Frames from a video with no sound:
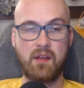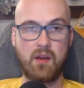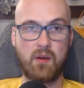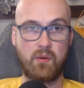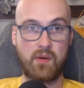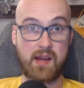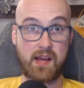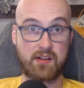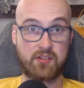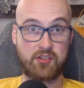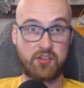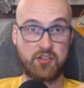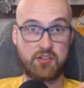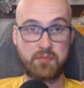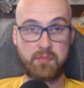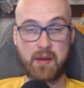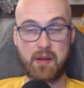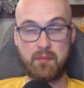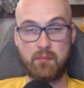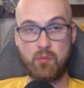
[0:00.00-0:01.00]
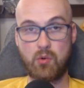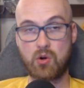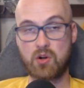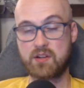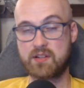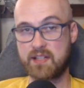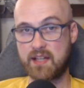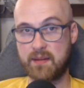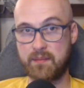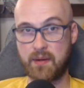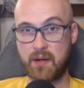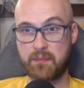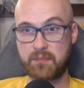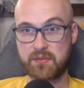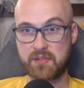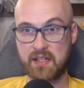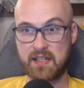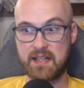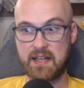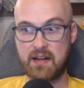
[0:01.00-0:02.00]
We actually spent more time
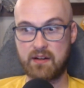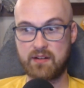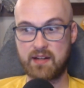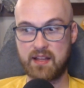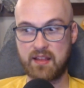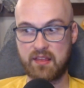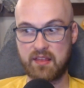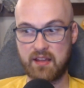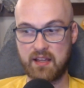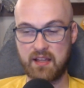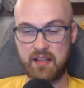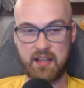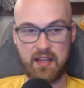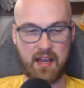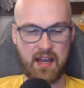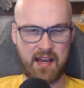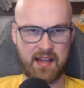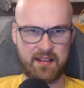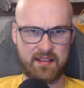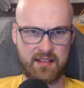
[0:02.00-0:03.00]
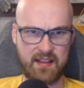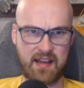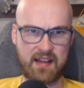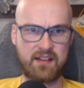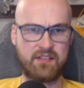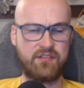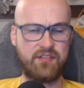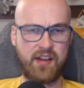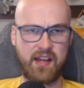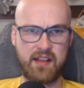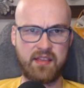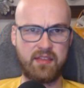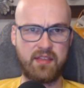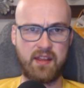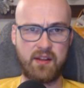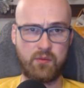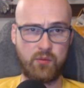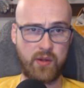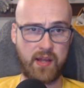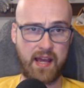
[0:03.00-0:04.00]
upside down, I think, at that event
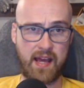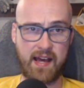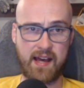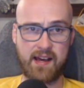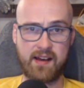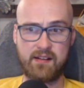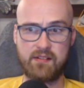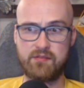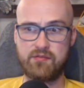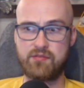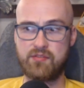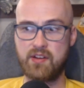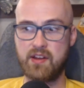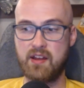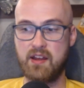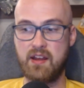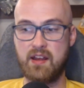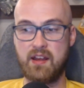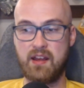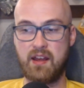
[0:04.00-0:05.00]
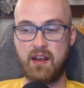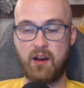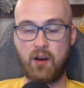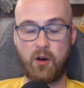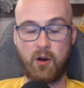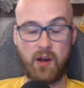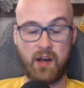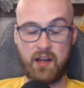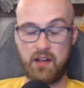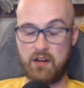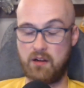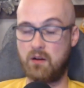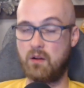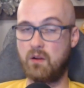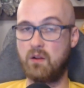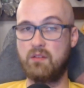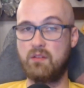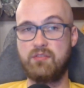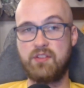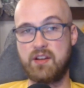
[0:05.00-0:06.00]
than we have at
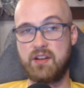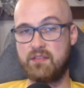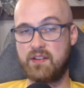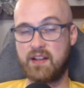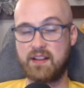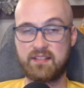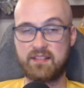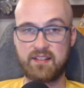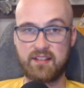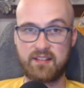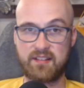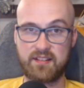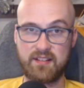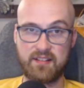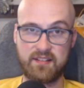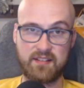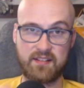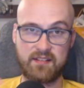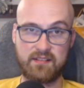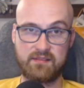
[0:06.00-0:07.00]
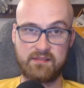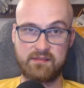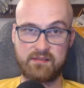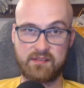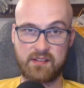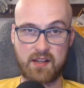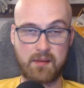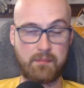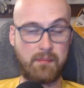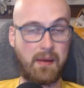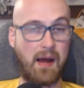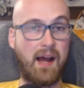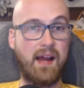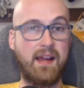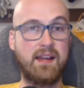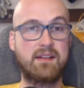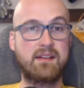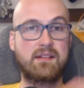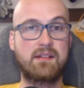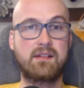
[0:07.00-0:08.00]
all of the events this season
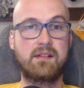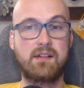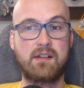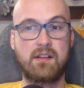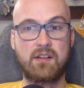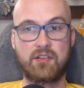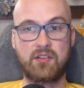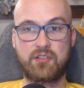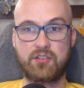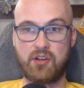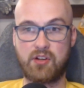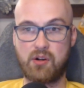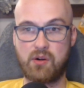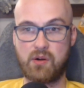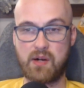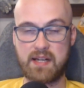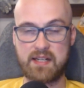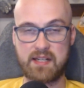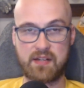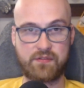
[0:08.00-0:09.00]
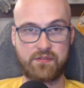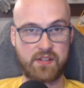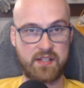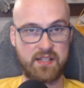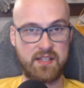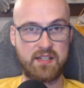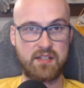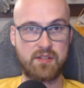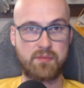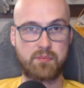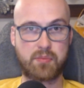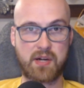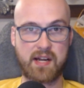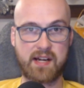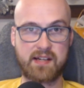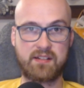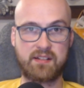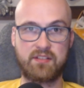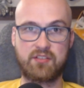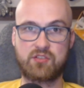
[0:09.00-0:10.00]
combined. So I definitely need to
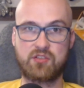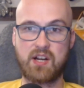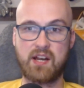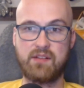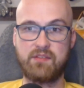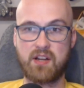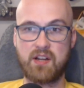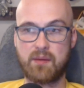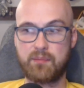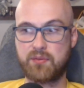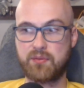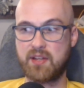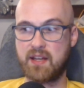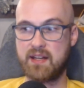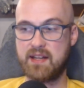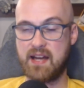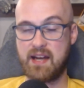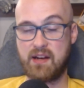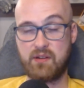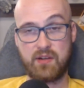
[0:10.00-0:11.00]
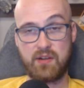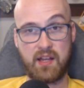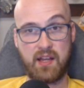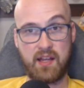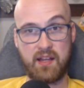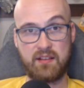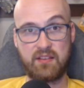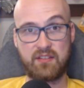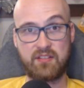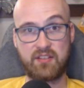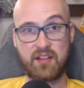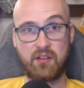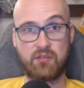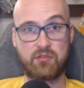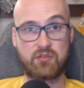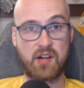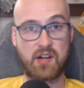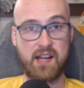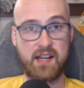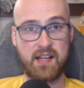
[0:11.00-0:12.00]
practice driving upside down and
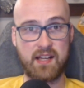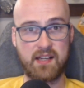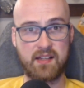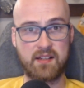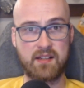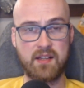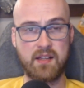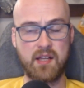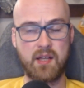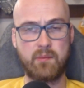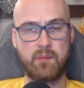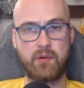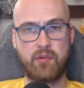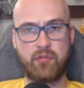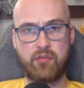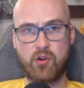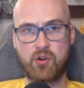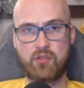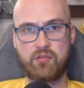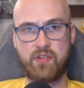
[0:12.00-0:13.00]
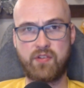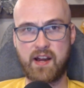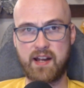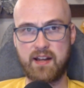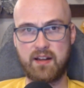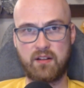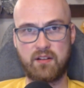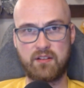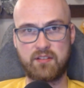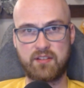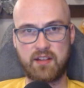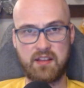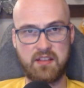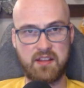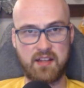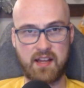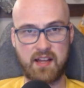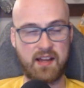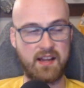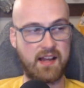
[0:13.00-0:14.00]
self-righting before finals. I
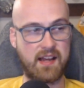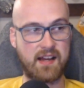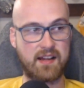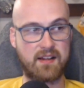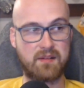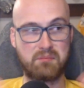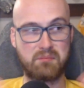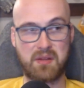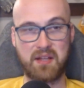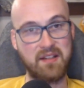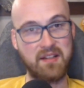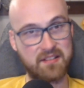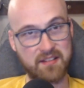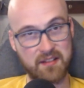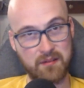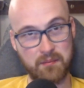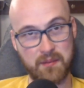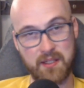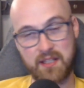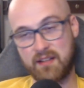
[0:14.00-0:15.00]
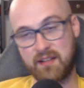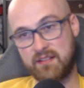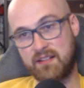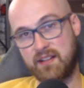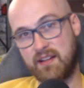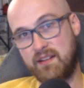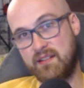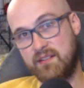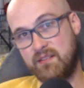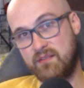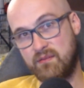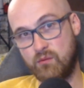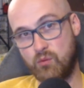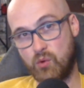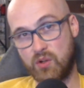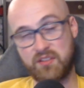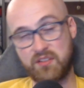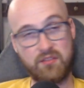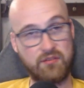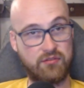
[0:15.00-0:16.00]
think I got complacent because I
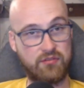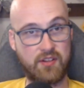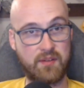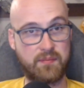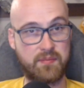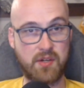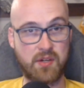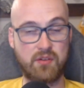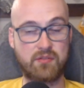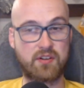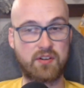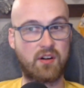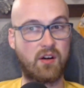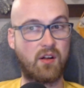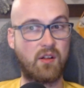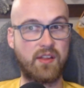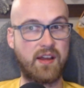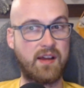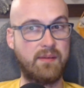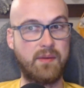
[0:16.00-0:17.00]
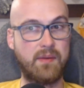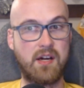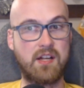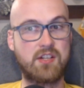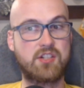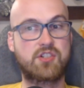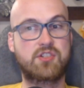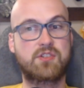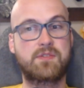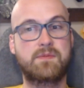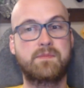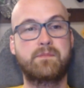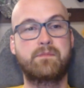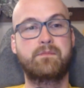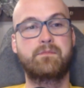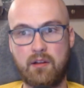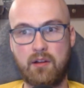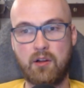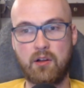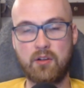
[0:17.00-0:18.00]
wasn't flipped over all that much.
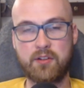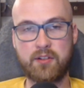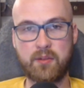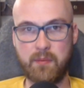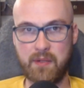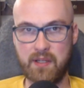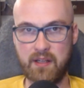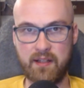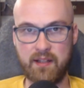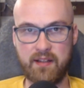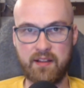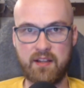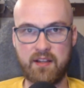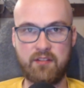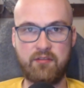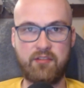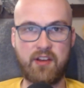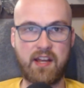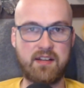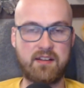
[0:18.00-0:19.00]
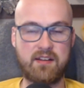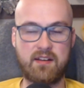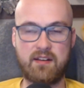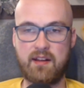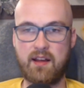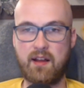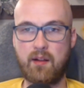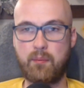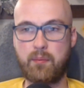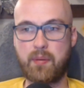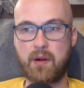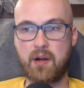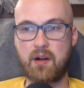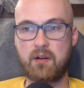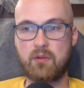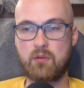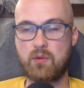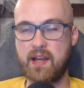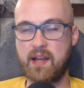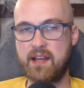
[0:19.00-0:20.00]
Ultimately, the event didn't help
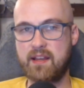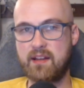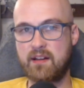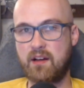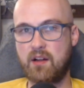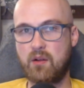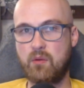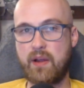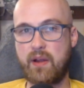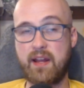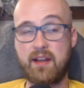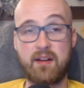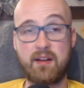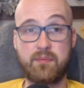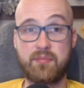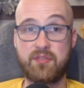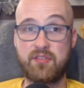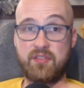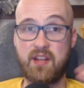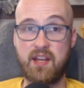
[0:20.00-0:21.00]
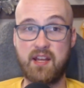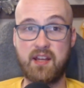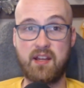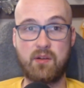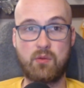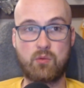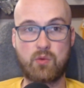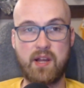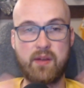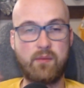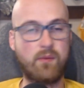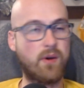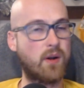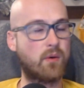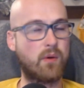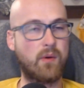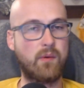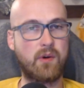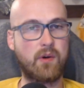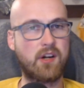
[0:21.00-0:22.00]
our rank at all. We ended up staying right where
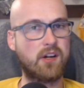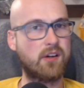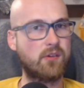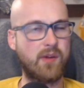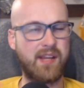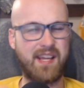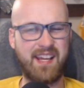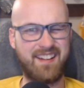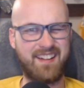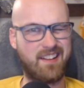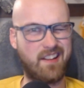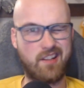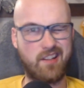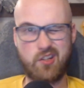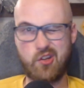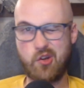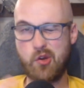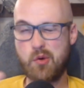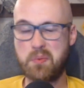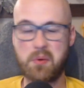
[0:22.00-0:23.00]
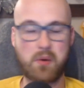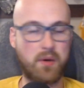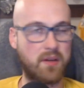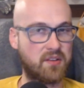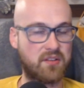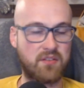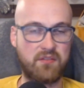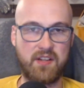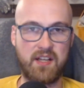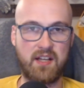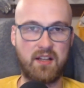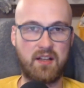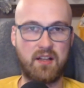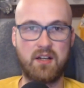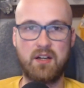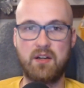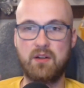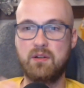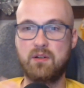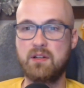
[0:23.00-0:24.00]
we were. We gained like 2 points of
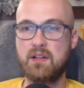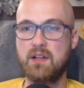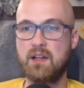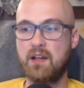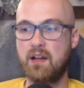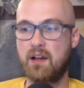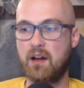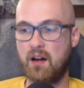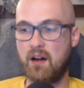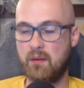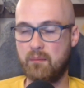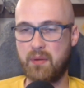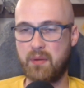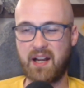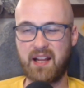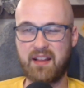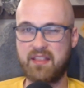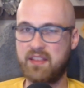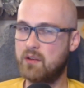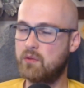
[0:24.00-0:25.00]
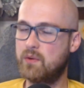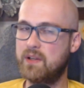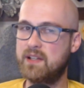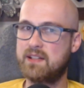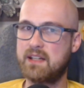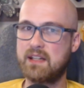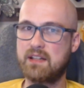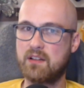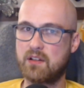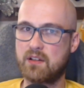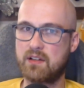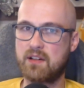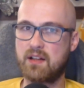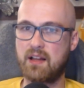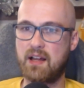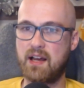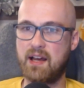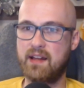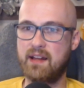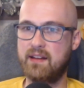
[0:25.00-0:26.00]
ELO. But I think we did learn a
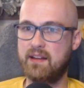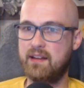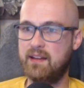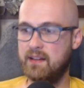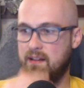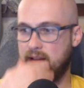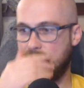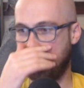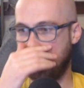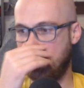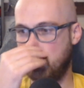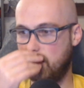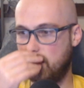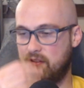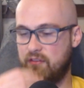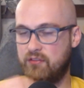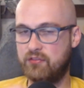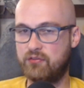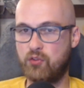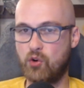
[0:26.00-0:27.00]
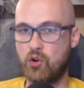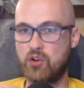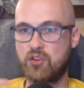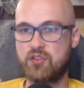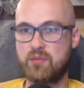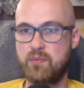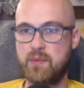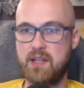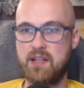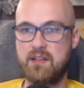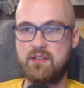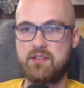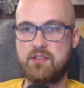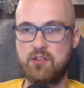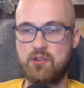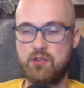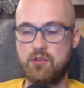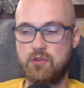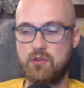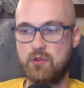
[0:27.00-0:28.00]
lot. It kind of forced me
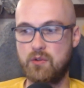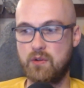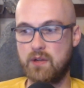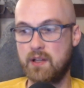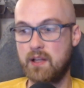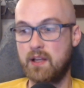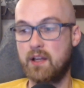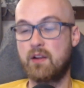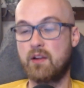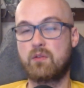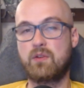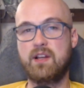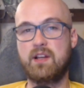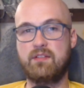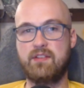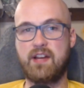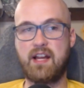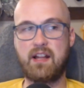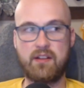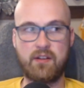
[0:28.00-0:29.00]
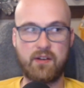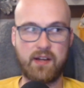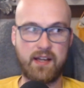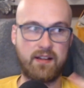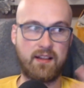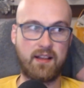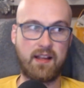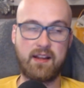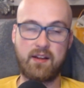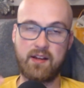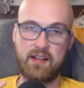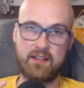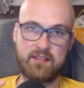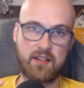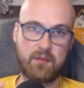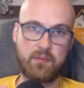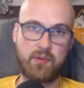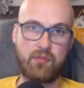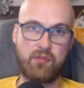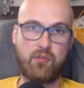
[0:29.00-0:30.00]
to reevaluate, like I
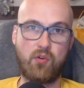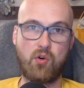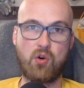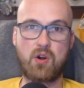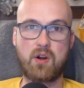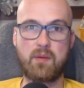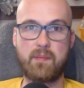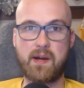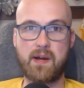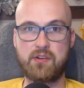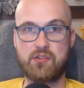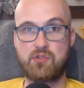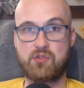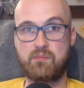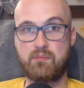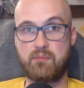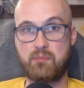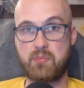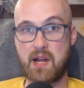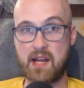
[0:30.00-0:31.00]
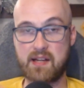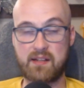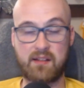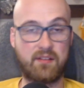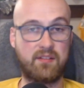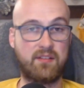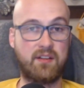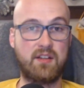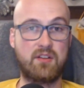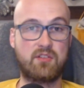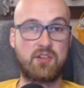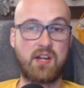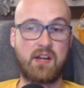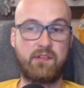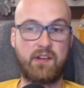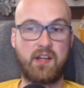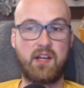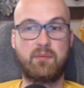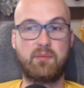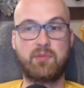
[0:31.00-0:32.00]
said before, about practicing
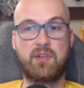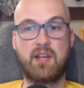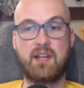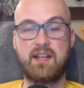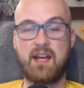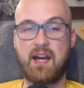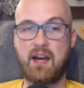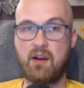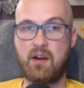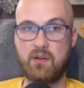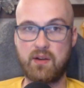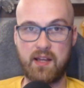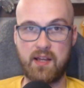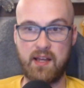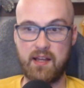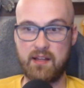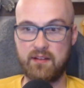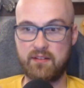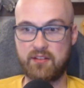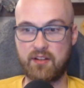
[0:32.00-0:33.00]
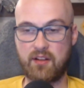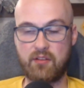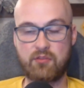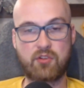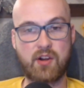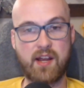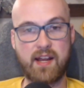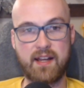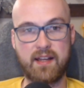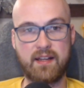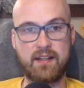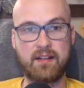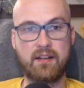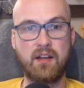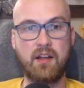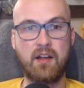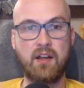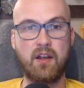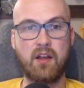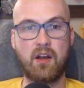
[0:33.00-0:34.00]
driving upside down and self-righting.
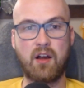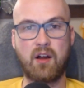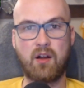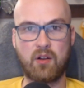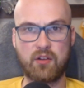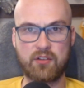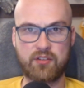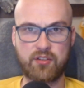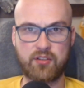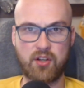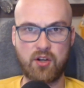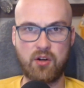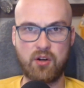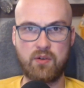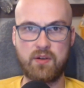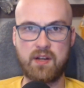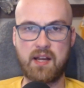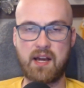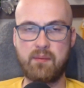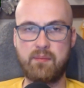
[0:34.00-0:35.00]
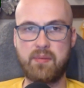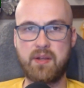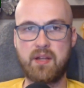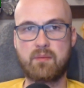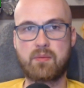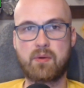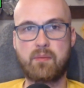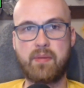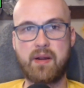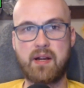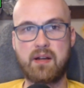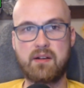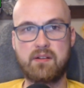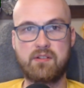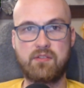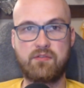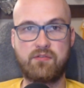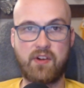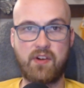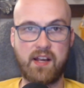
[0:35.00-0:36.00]
Also, not being prepared
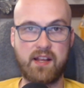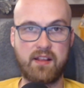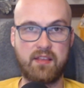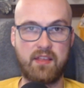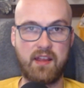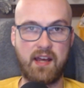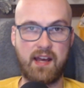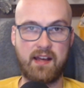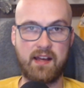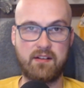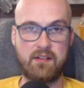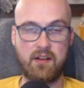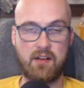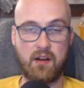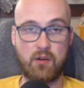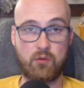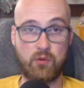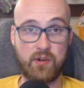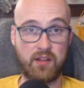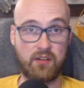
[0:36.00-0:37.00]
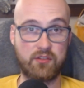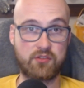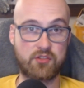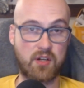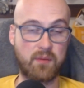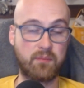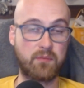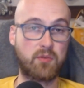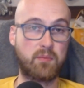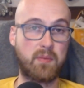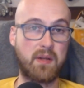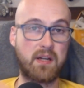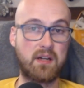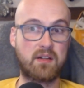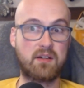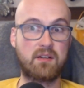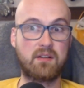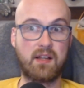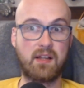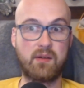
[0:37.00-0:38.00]
to fight a real drum
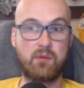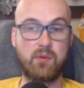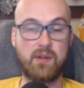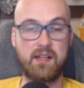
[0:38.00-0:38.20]
spinner like we